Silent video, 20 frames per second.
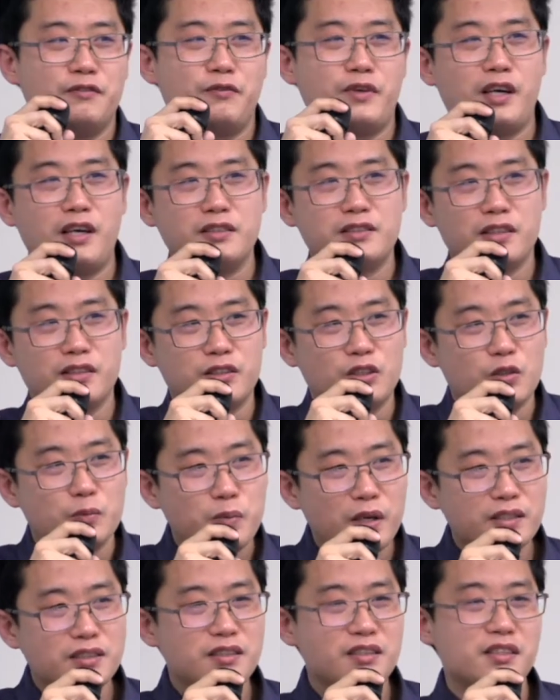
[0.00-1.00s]
where the
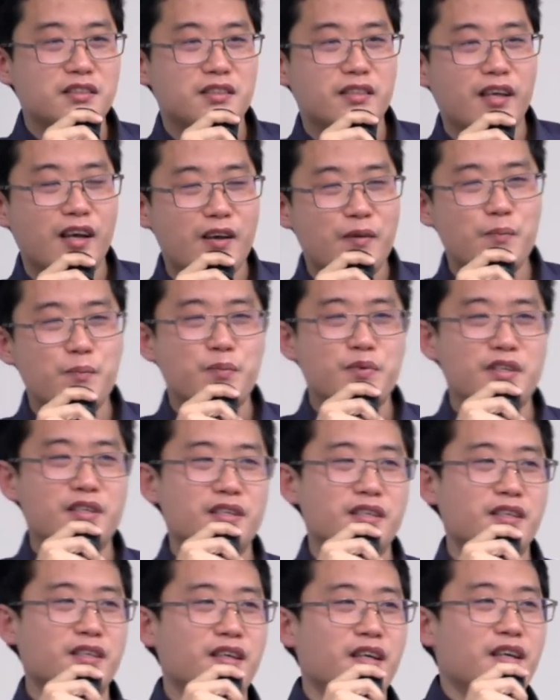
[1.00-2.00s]
robustness can
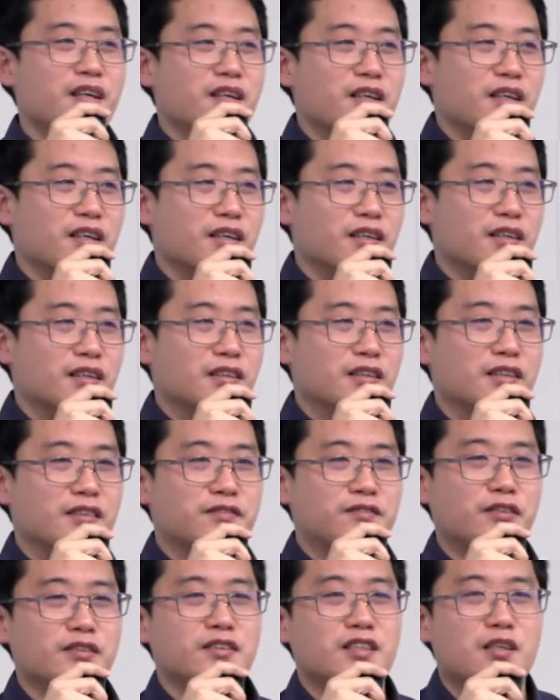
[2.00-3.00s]
be,
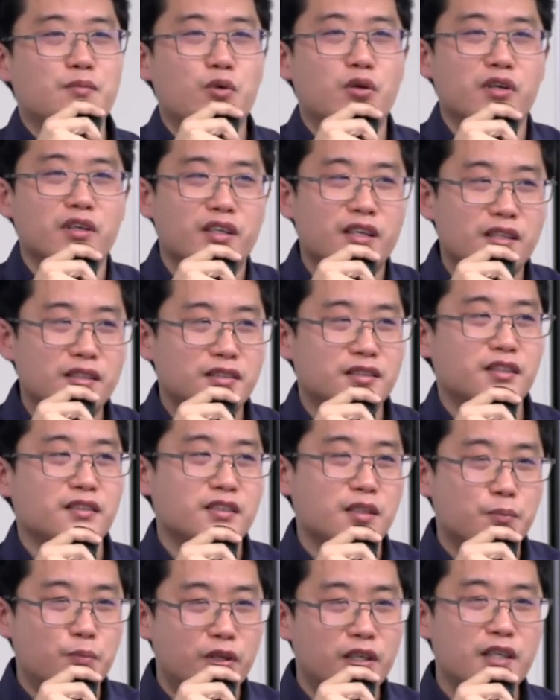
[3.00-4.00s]
for example, against
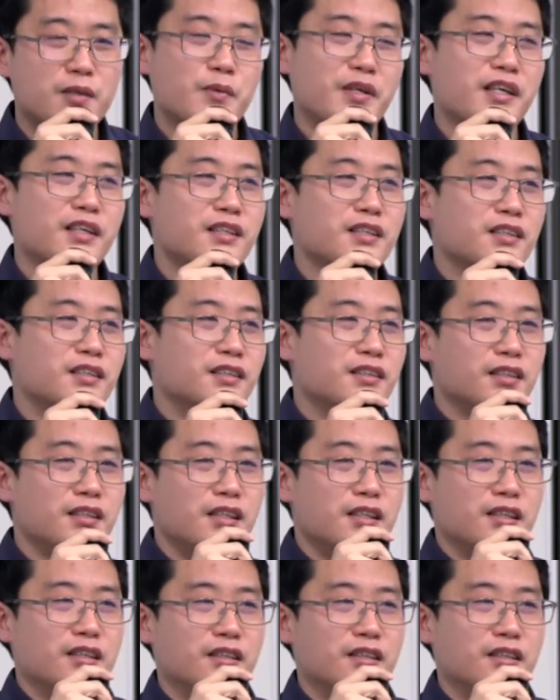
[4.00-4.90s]
the perturbation